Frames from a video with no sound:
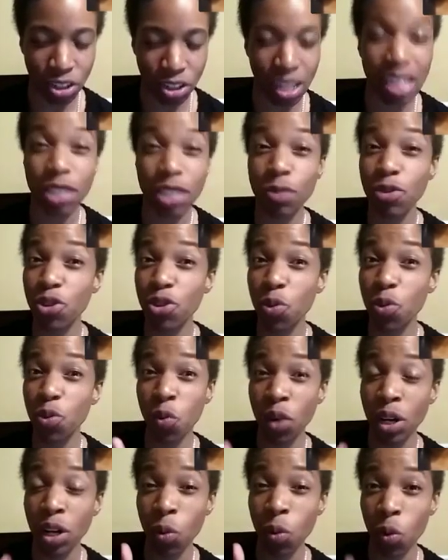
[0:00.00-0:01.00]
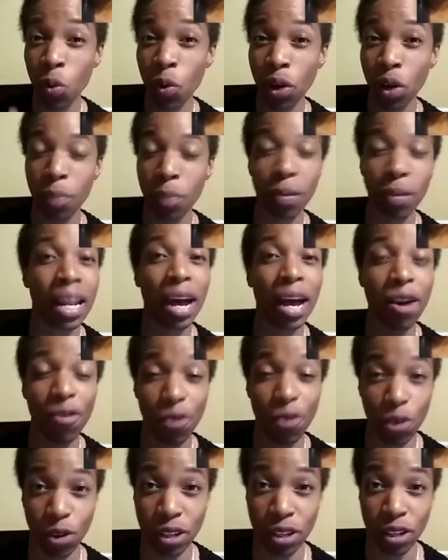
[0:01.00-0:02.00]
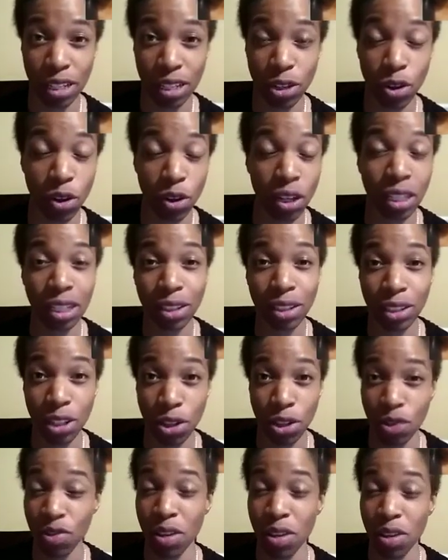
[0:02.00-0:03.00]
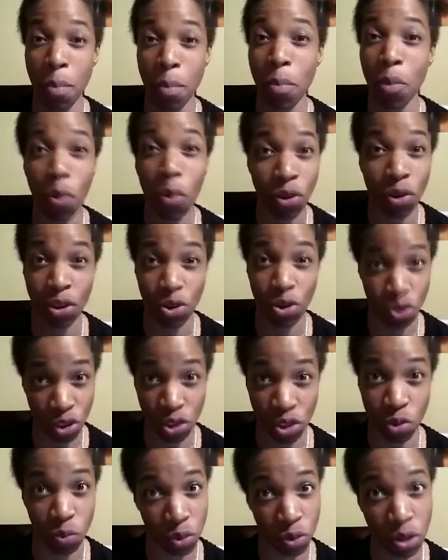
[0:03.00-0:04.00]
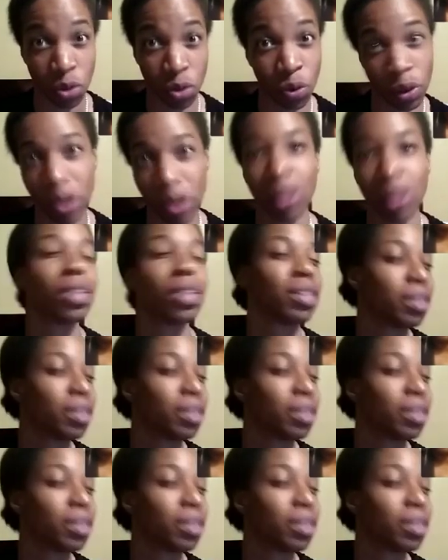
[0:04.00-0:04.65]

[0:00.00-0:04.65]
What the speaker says: Because it was the one oil, but now, of course, you're clearly using more than just one oil.